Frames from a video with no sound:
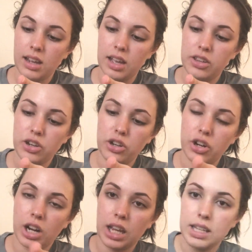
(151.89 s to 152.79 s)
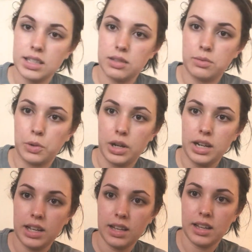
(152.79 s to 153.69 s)
and then you're going to get
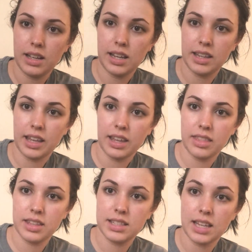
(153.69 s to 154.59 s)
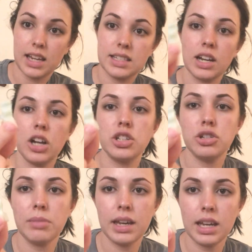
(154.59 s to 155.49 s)
one in like this size. Now I
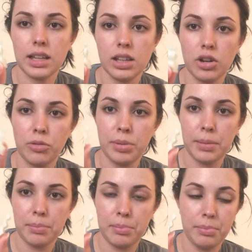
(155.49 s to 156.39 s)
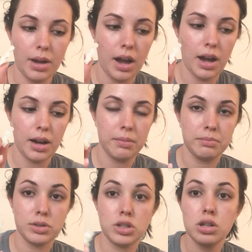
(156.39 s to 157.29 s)
do make it a little bit,
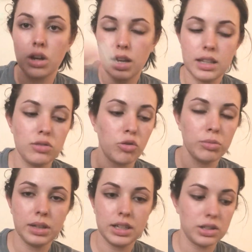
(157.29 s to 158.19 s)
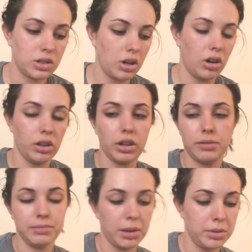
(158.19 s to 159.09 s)
it normally is taller.
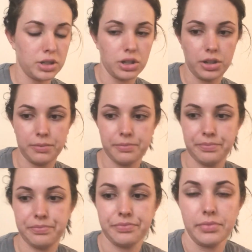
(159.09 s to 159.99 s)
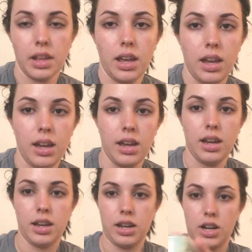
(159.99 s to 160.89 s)
Let me show you.
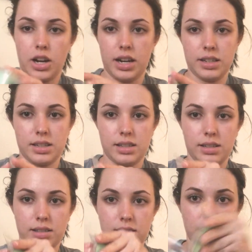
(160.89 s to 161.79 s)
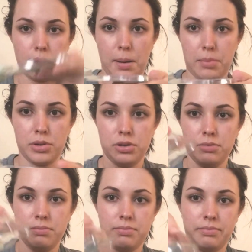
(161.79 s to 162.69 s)
All right, boom,